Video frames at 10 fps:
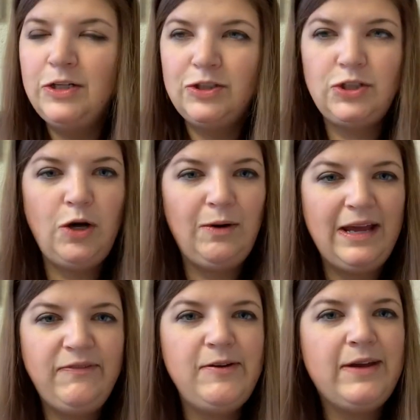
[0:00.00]
So
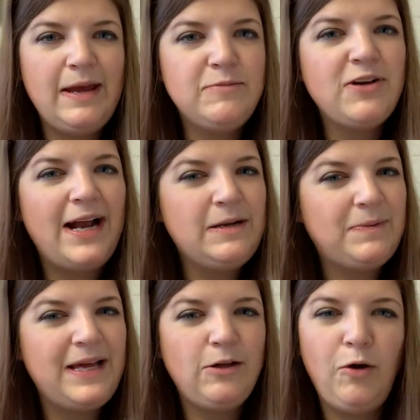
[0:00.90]
if you keep trying to
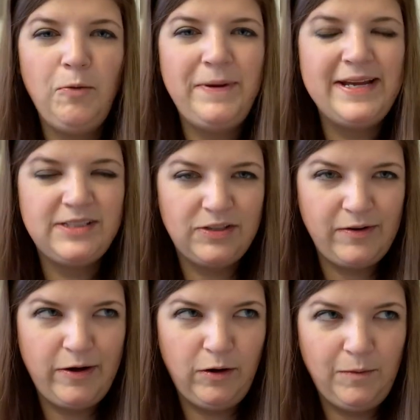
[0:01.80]
play the whole piece
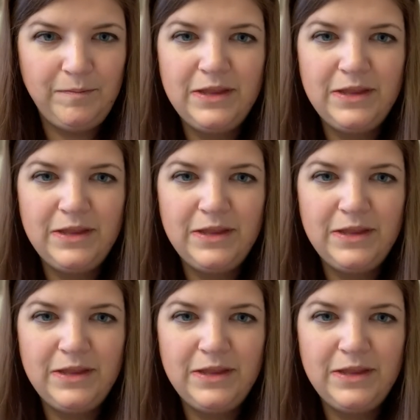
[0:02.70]
through,